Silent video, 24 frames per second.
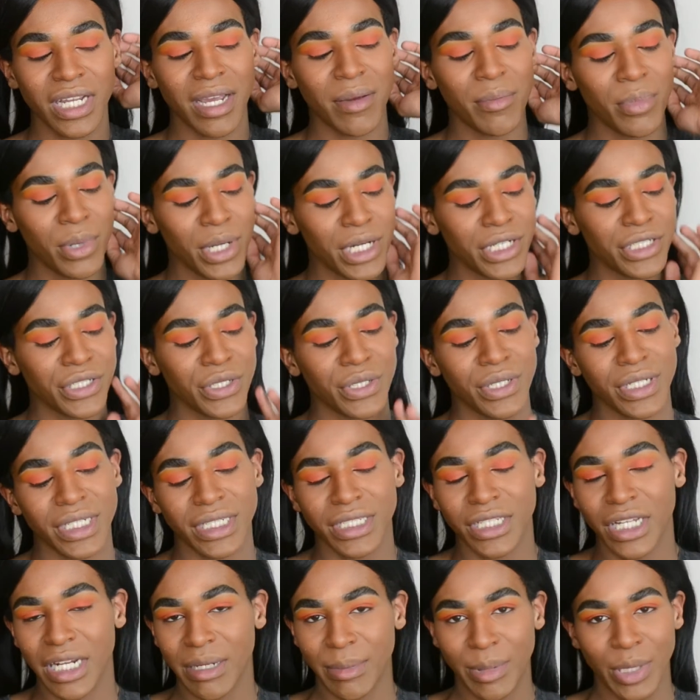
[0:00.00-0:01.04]
I'm pretty sure is
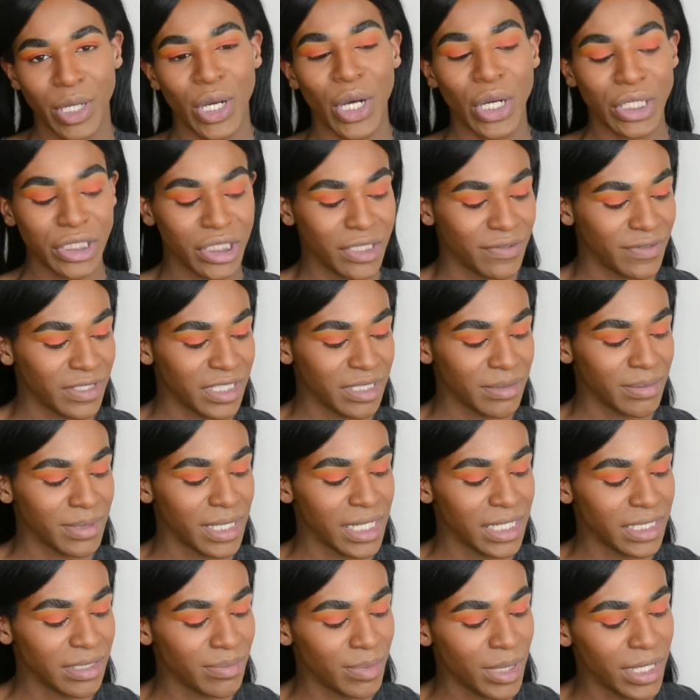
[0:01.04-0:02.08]
gonna be all Juvia's
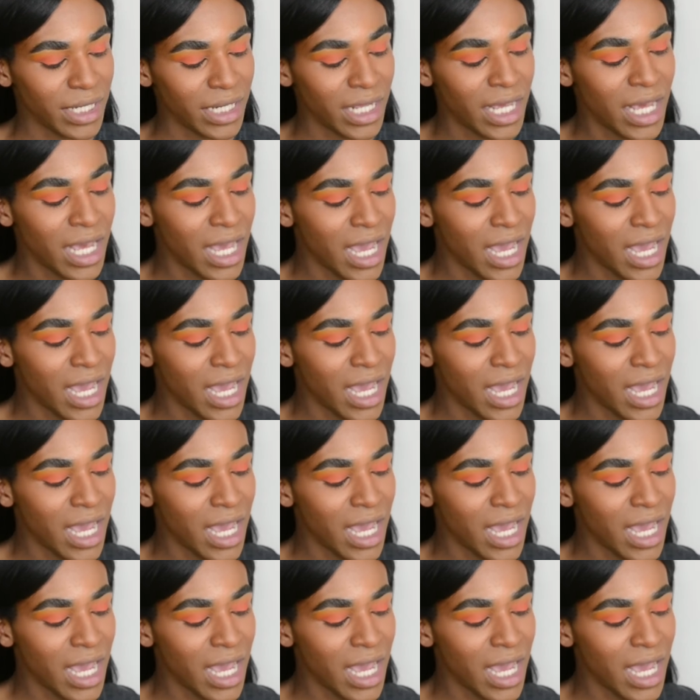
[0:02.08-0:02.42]
Place, but